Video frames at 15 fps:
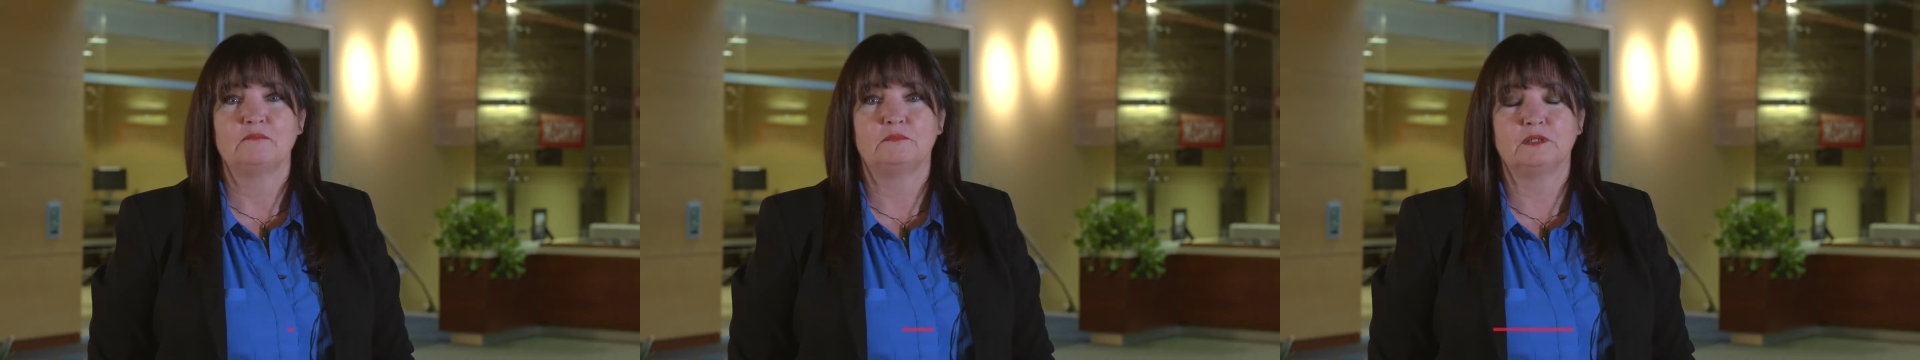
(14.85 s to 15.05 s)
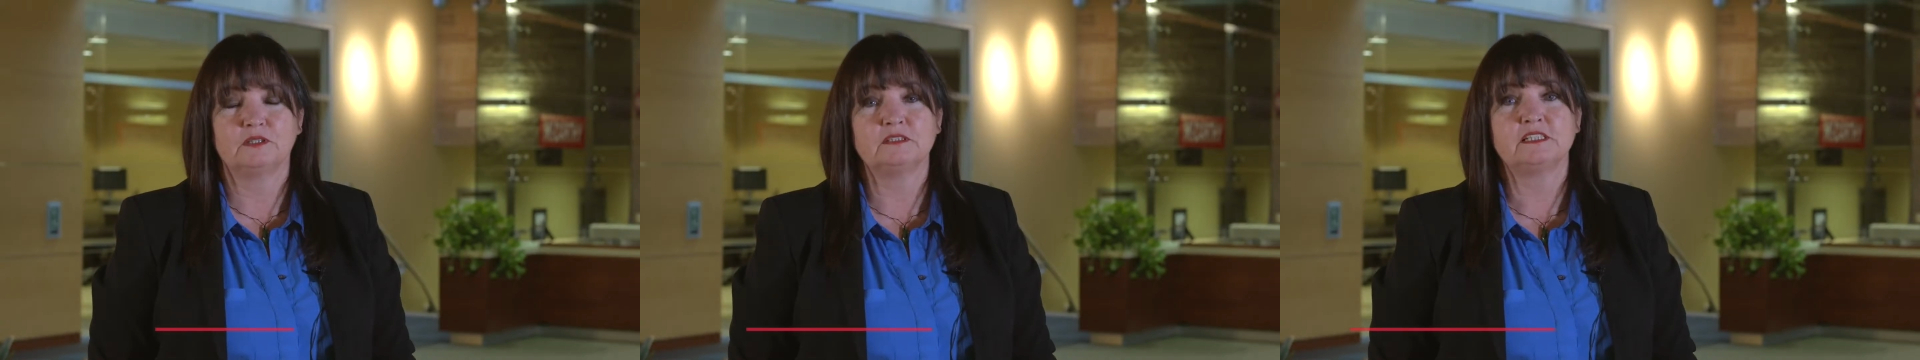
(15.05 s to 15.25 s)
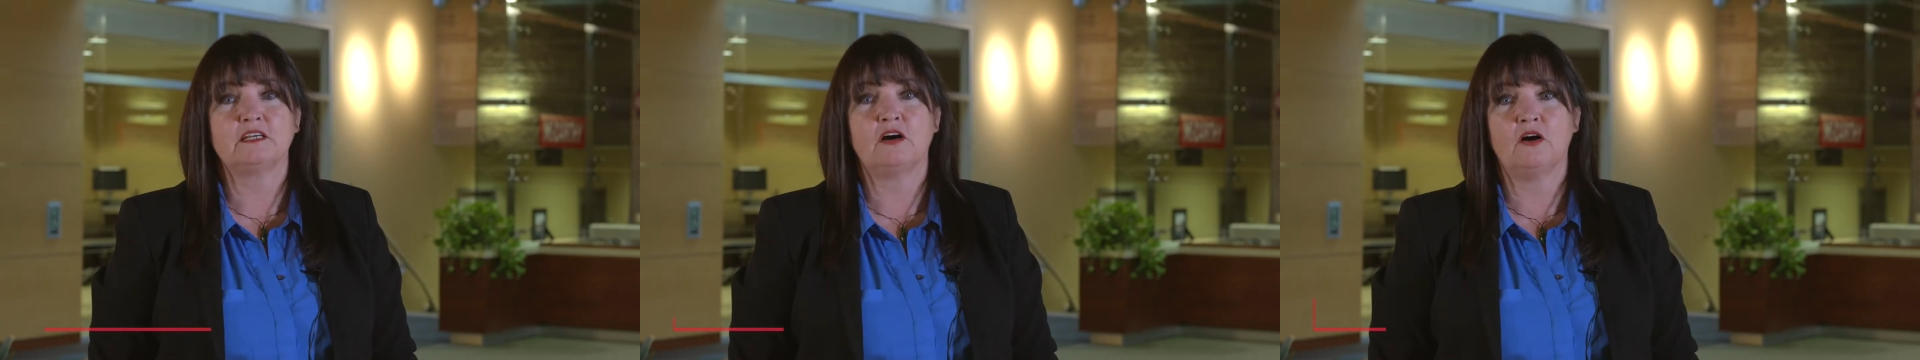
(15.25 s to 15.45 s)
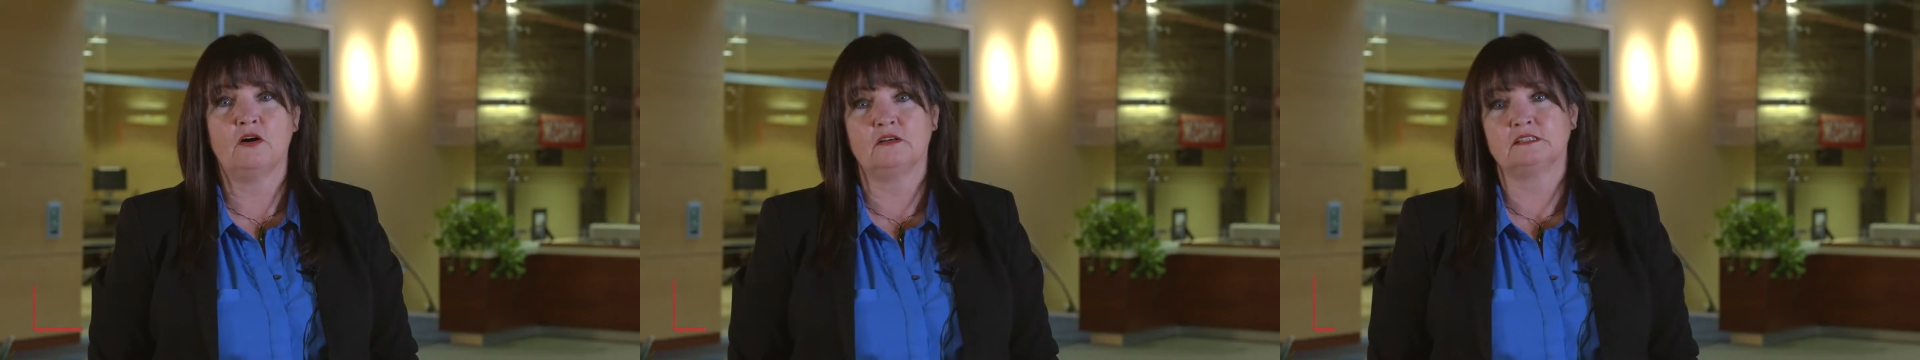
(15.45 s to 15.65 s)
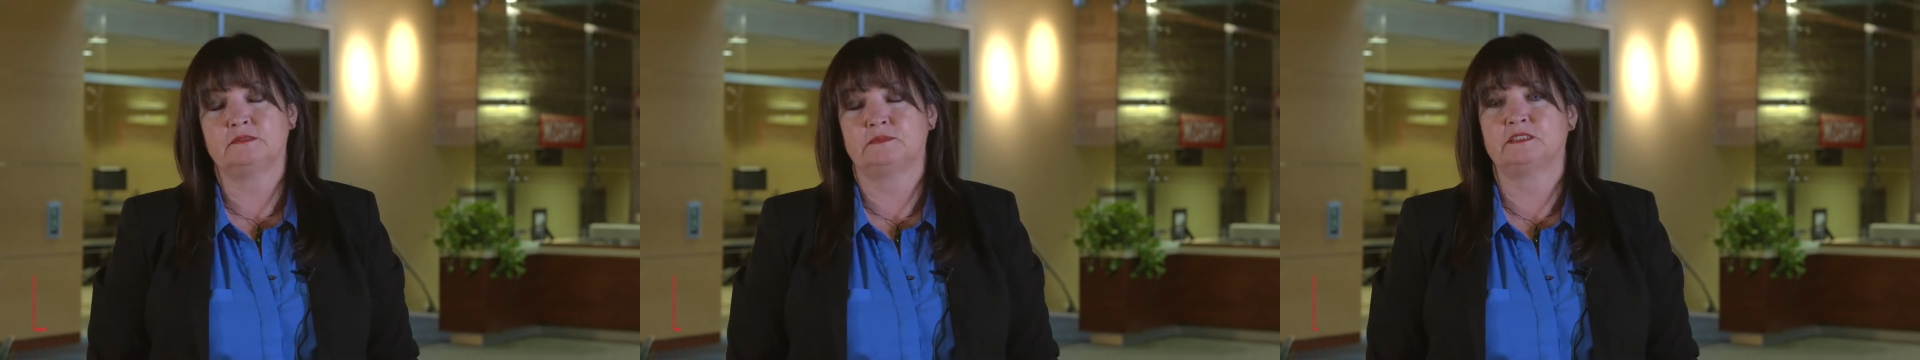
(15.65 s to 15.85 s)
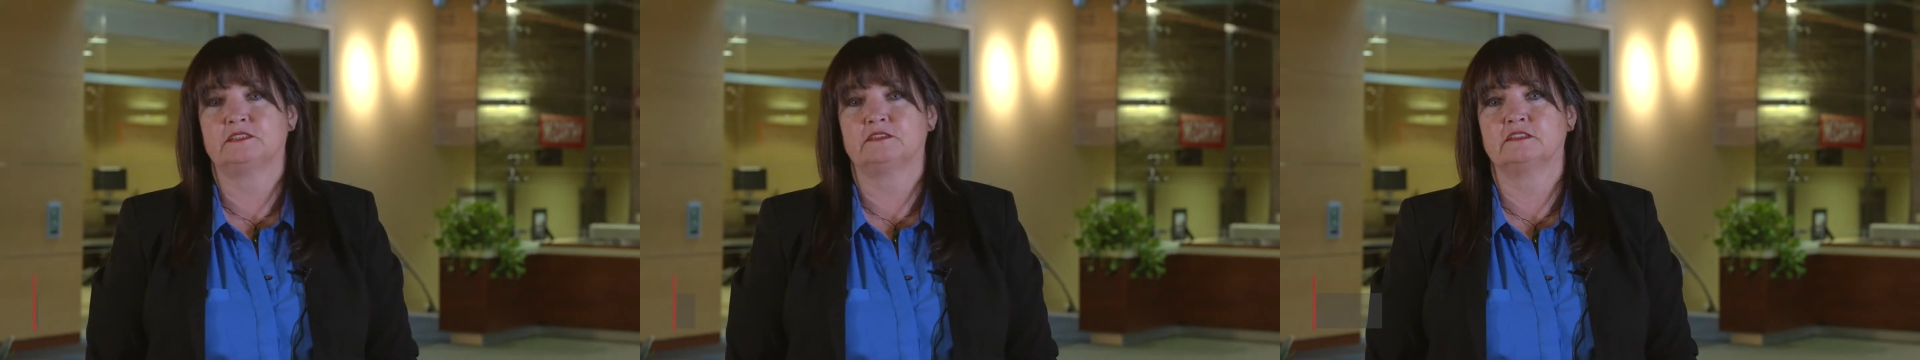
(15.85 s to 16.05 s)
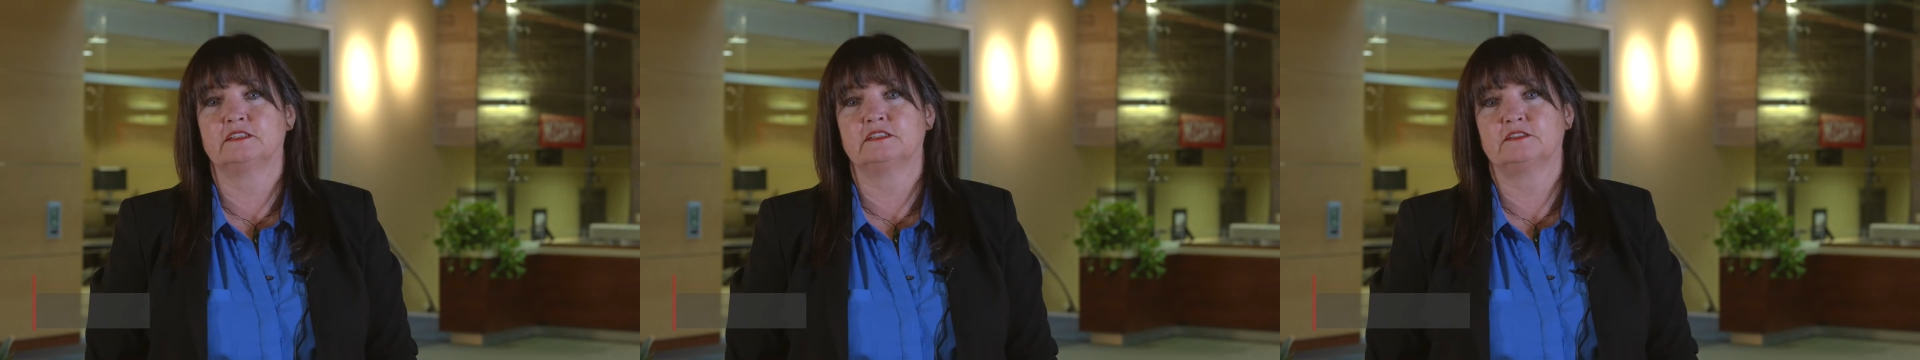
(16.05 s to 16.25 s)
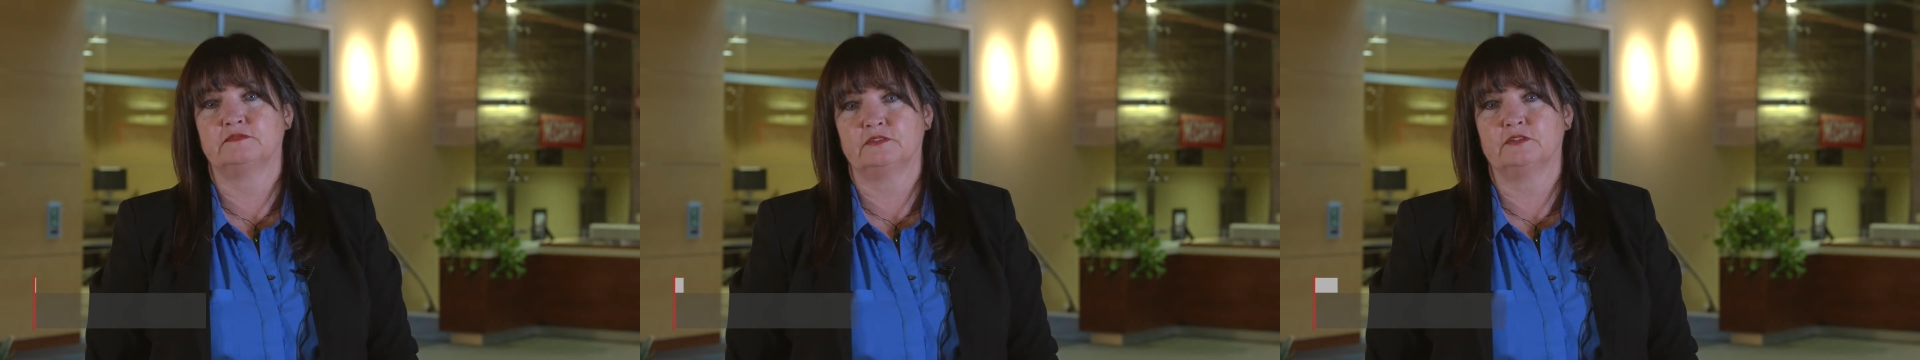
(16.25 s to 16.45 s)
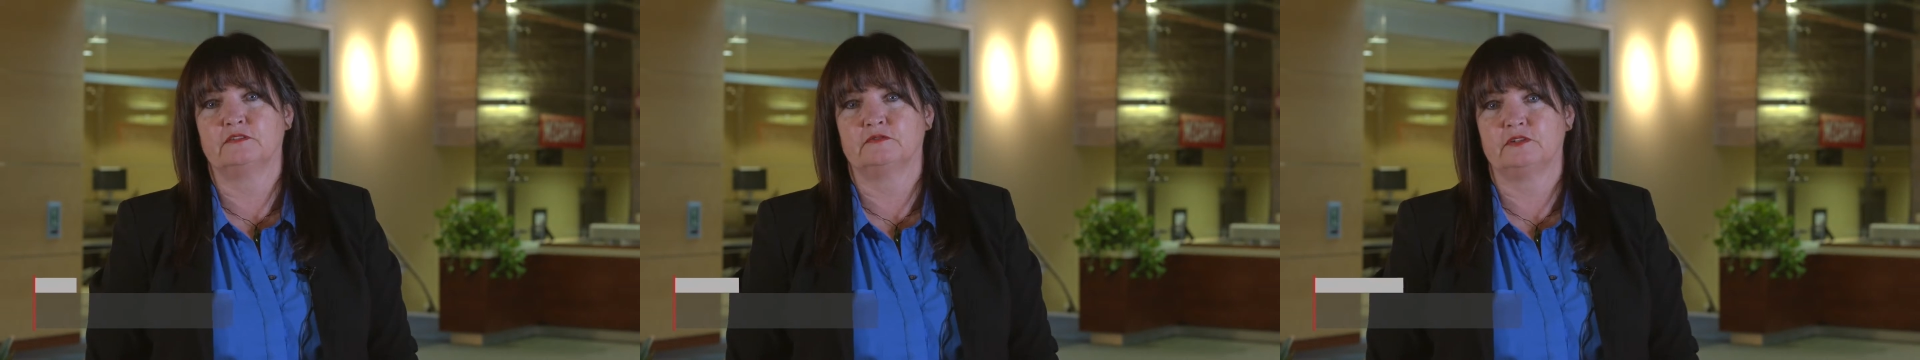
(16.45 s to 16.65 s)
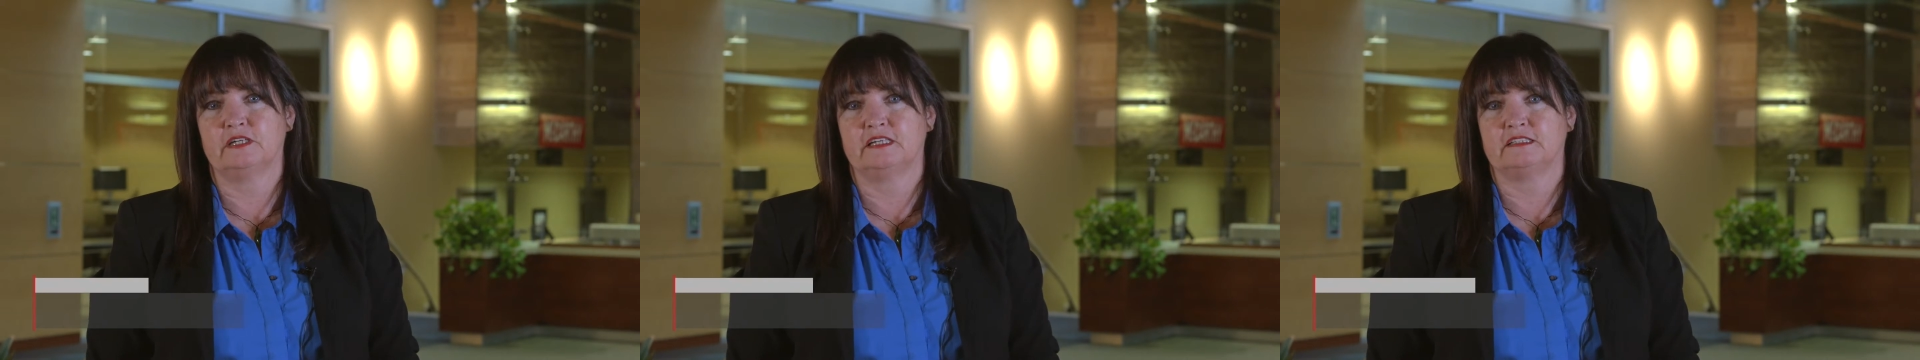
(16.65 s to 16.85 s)
Building a hospital is full of
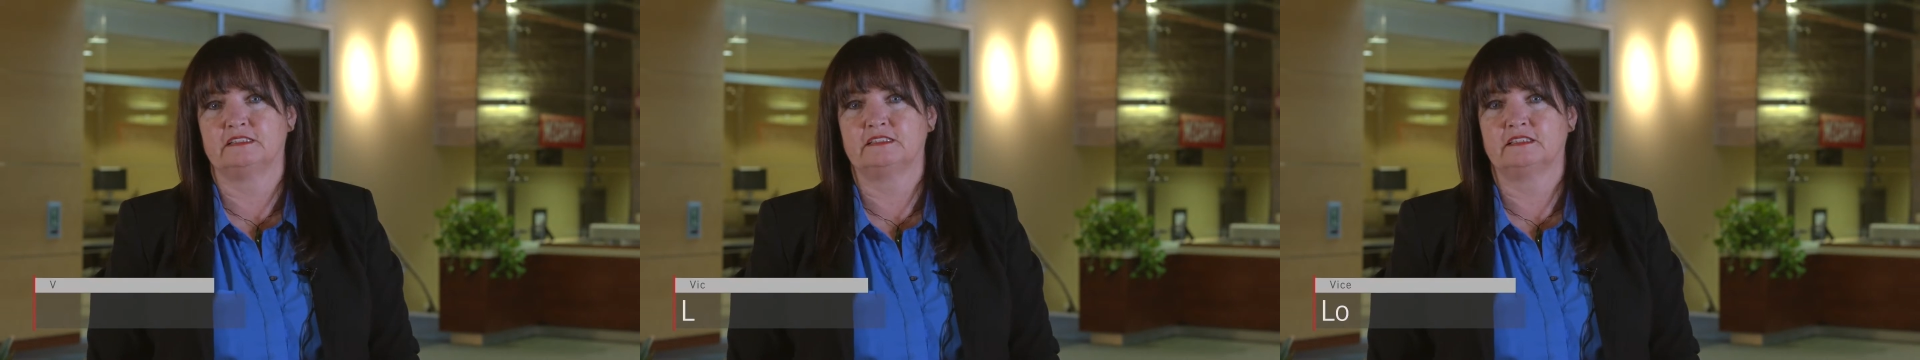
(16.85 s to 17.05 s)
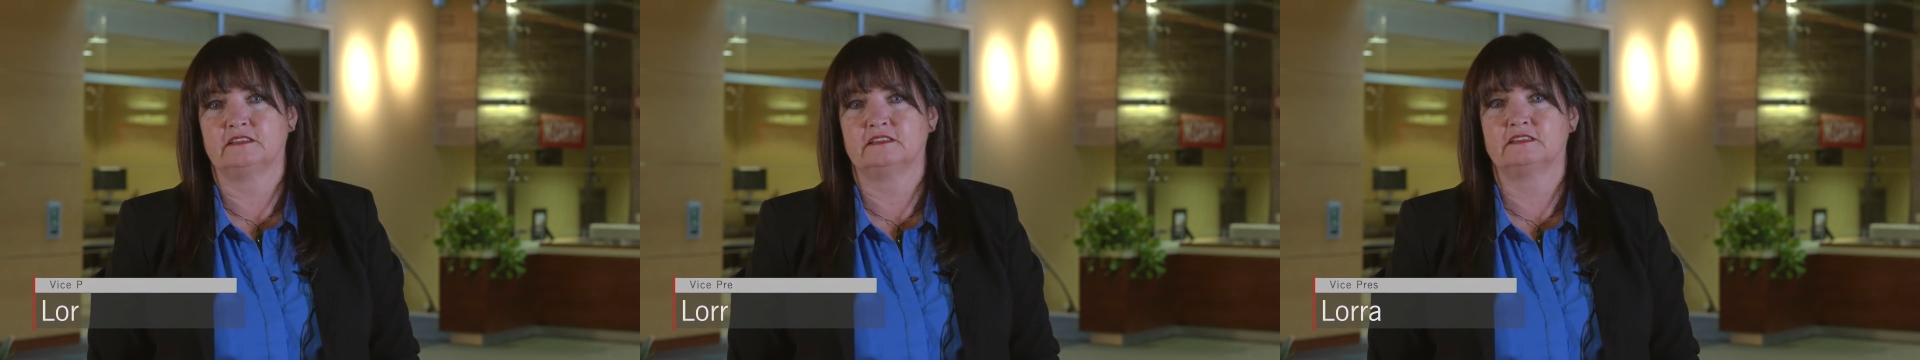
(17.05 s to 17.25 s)
risk,